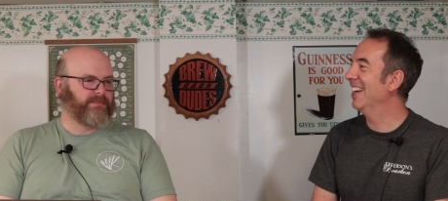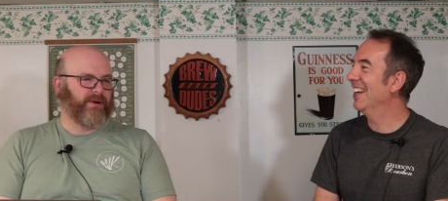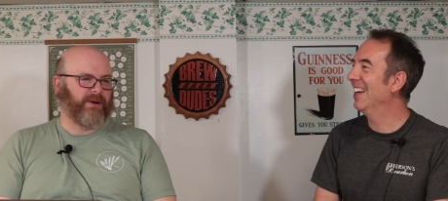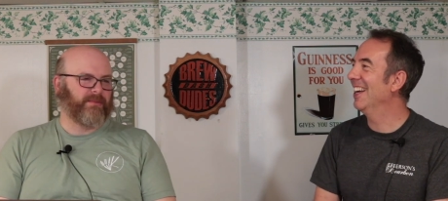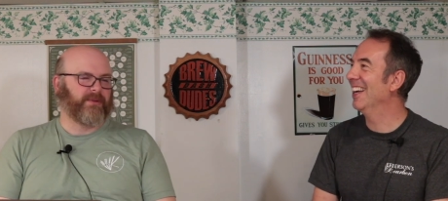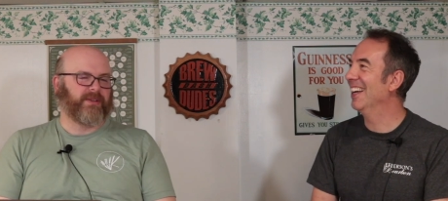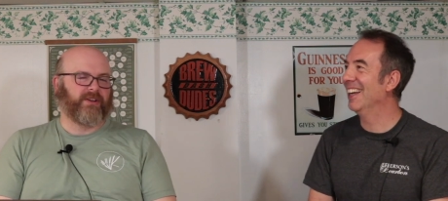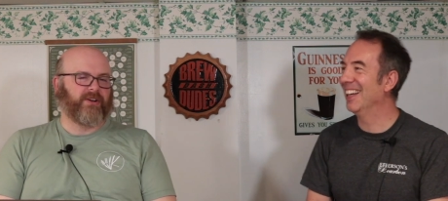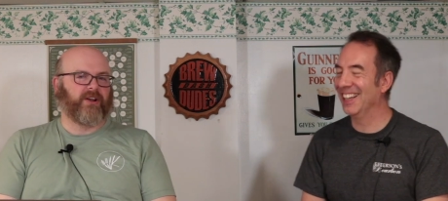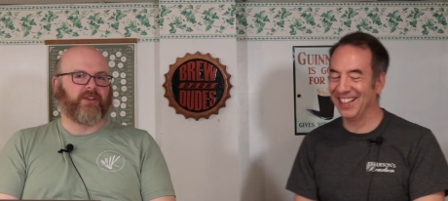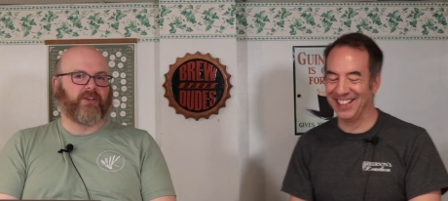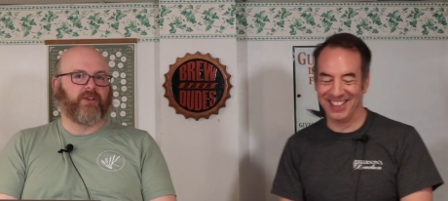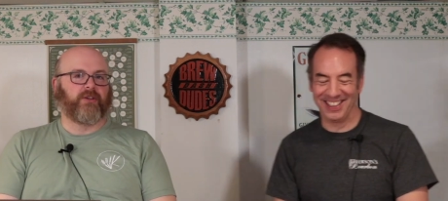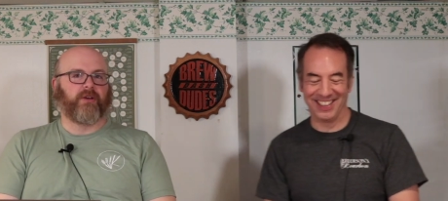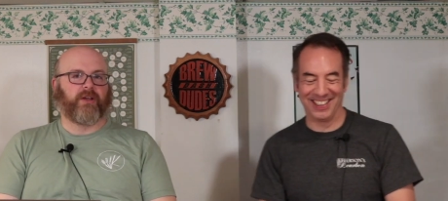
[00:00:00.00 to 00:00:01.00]
Speaker 1: probably you know,
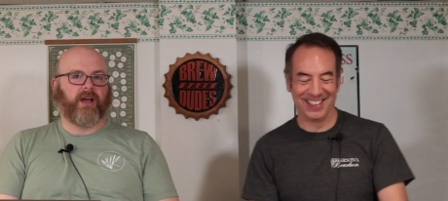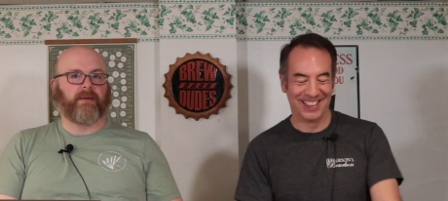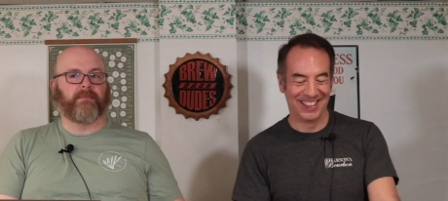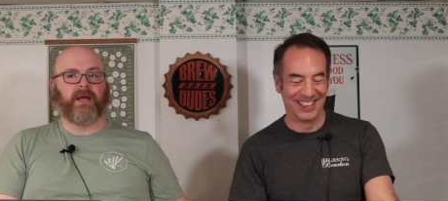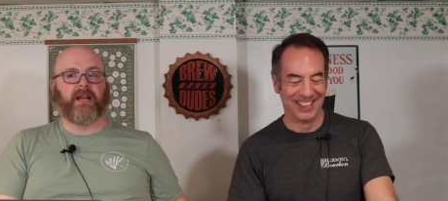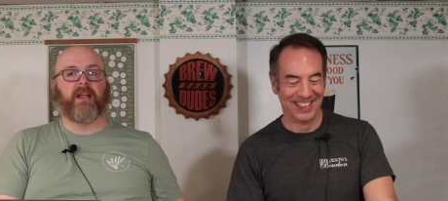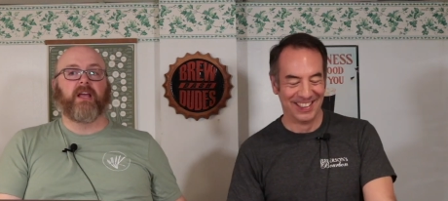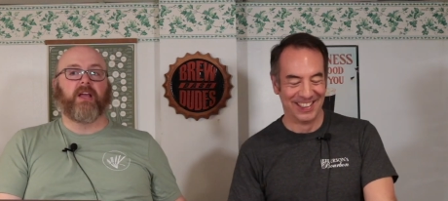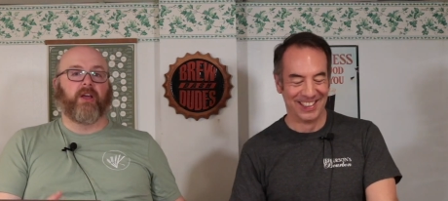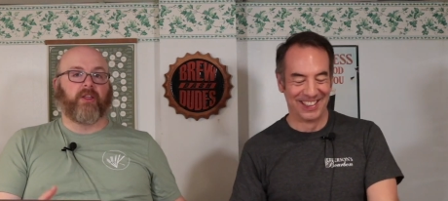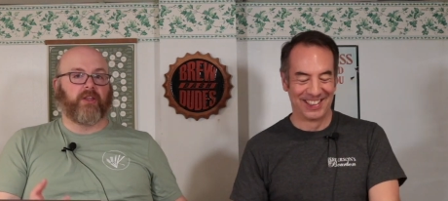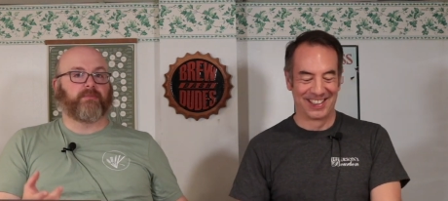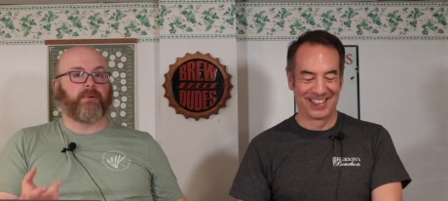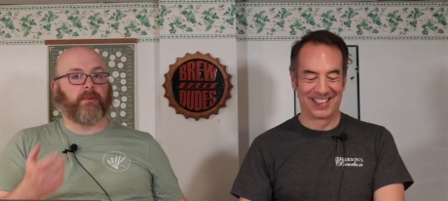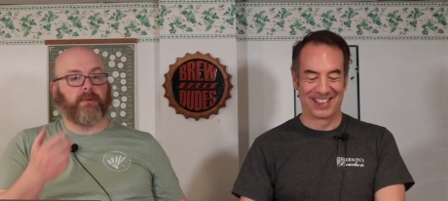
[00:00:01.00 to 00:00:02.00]
you, I bet
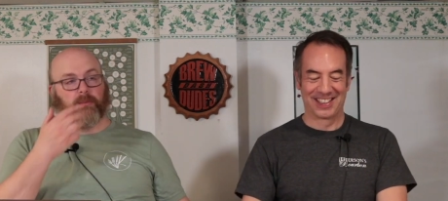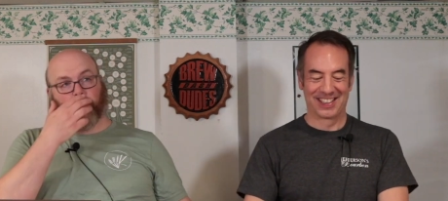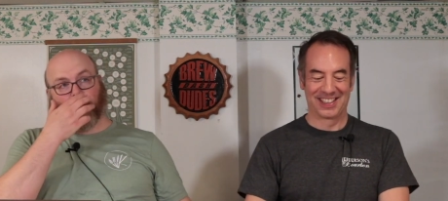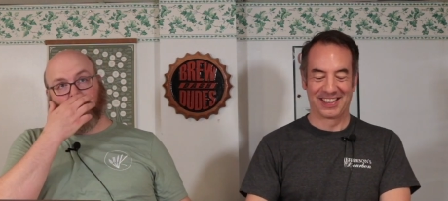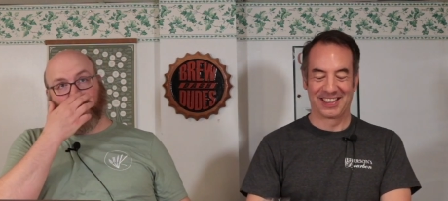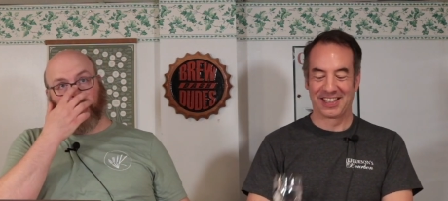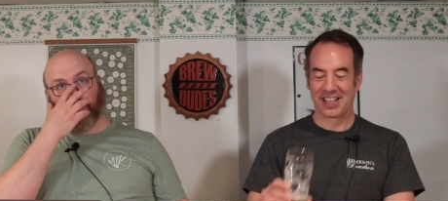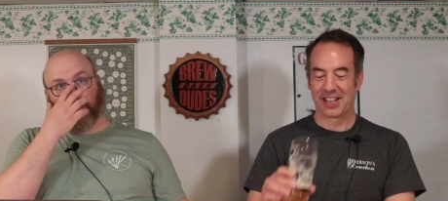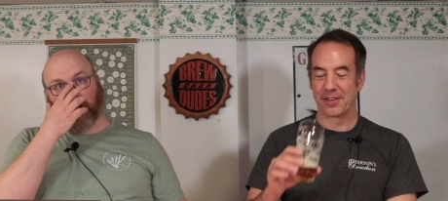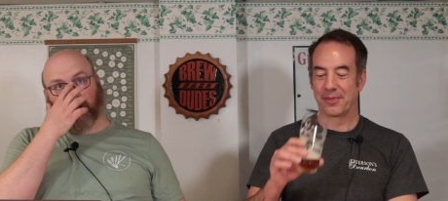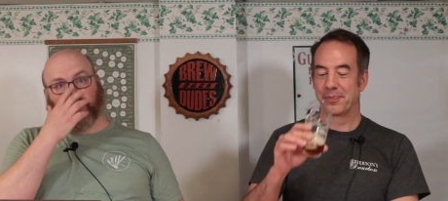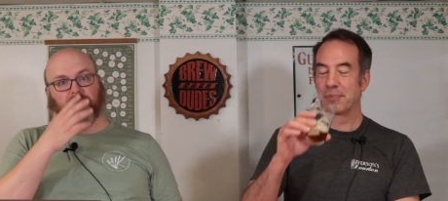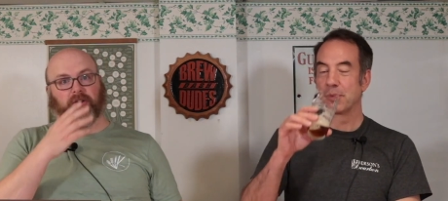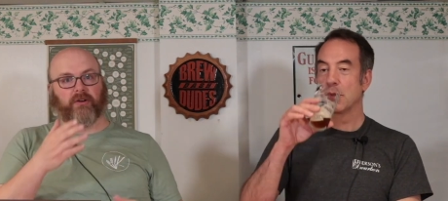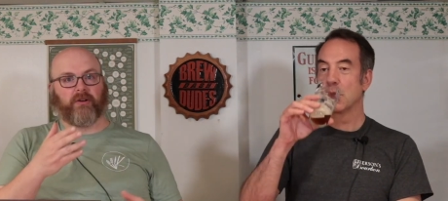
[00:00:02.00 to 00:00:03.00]
there's probably more error
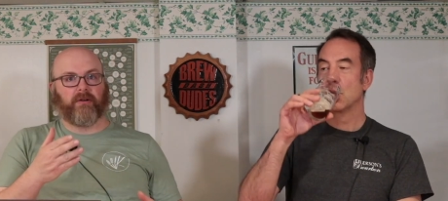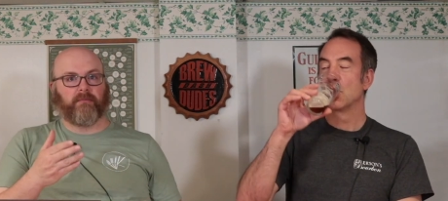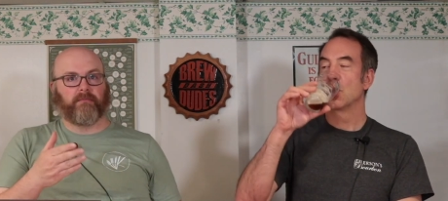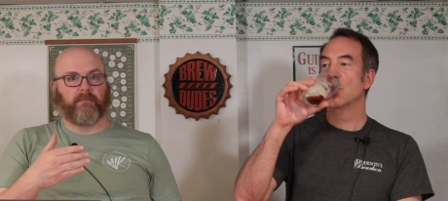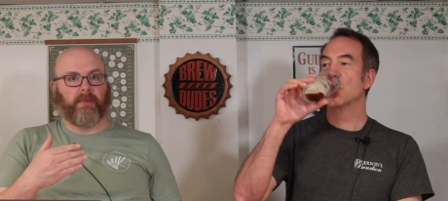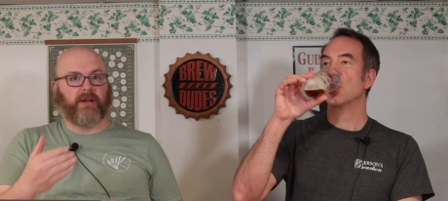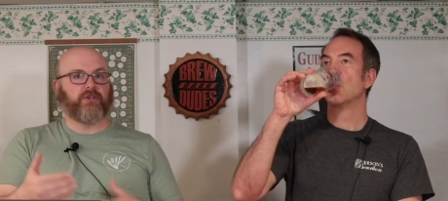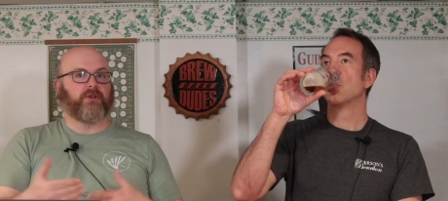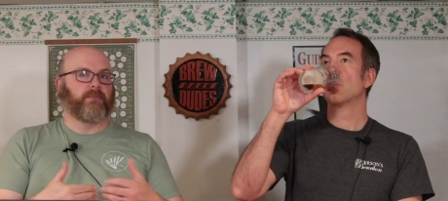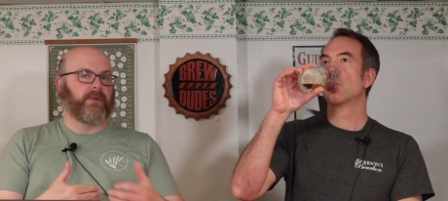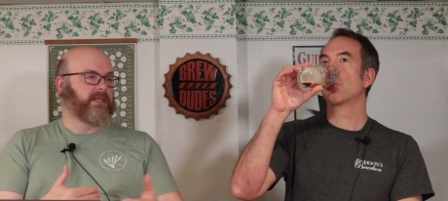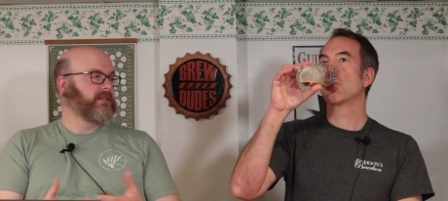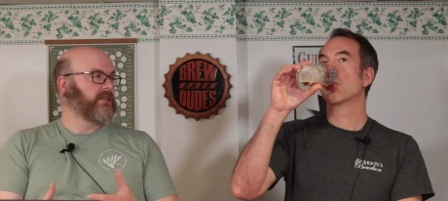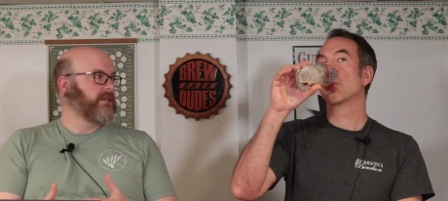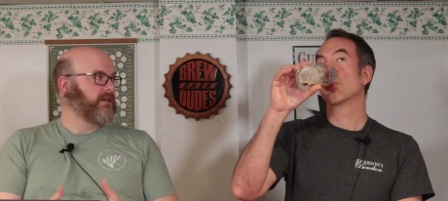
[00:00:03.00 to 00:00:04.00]
in your
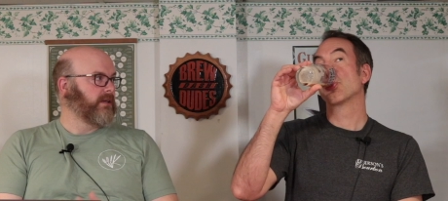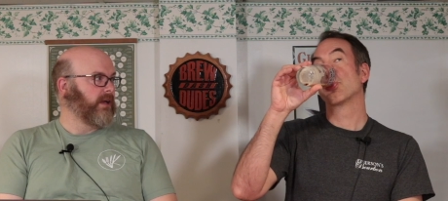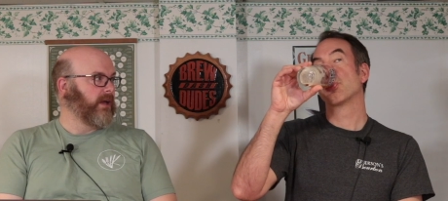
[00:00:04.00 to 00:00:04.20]
measurement